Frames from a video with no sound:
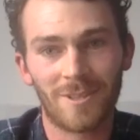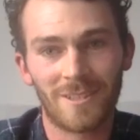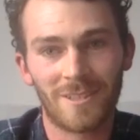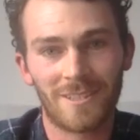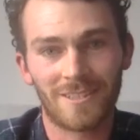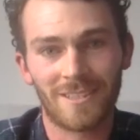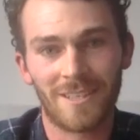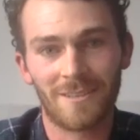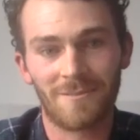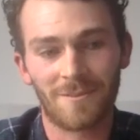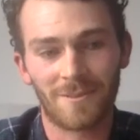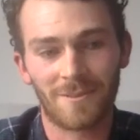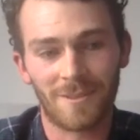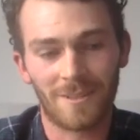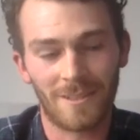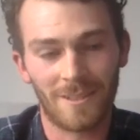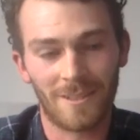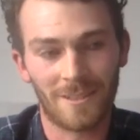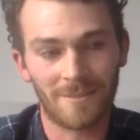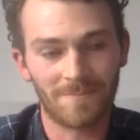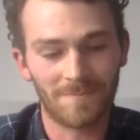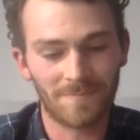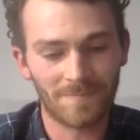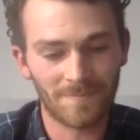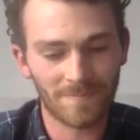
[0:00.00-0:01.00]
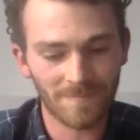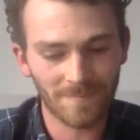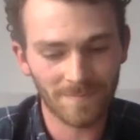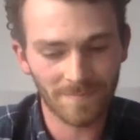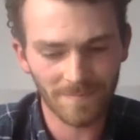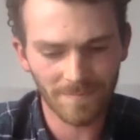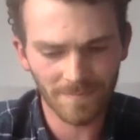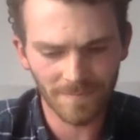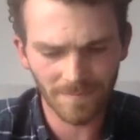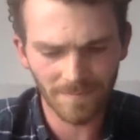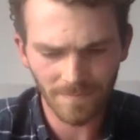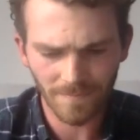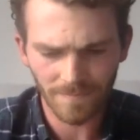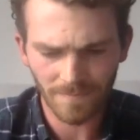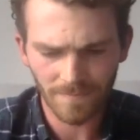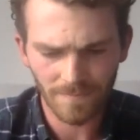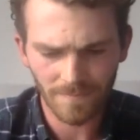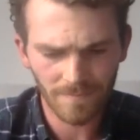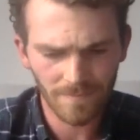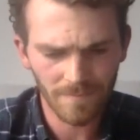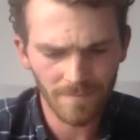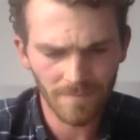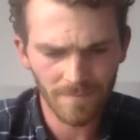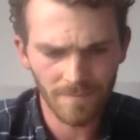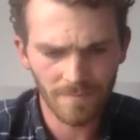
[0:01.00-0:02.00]
significantly.
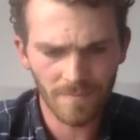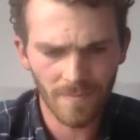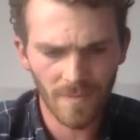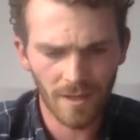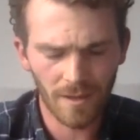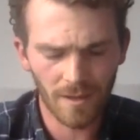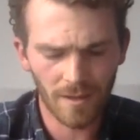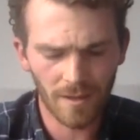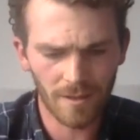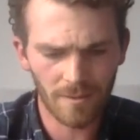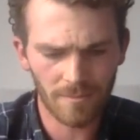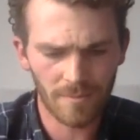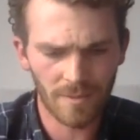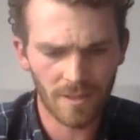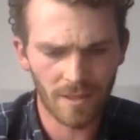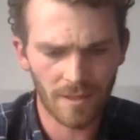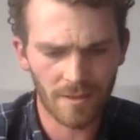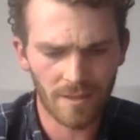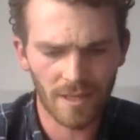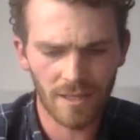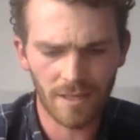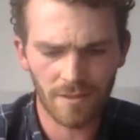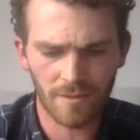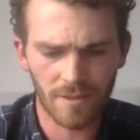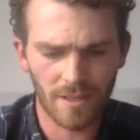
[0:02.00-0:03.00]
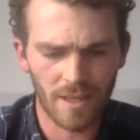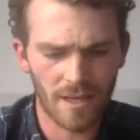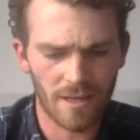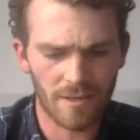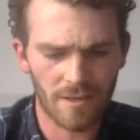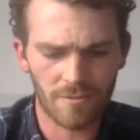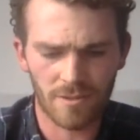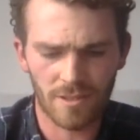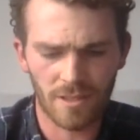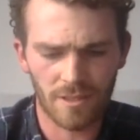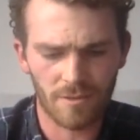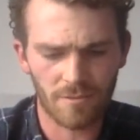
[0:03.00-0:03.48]
And then it was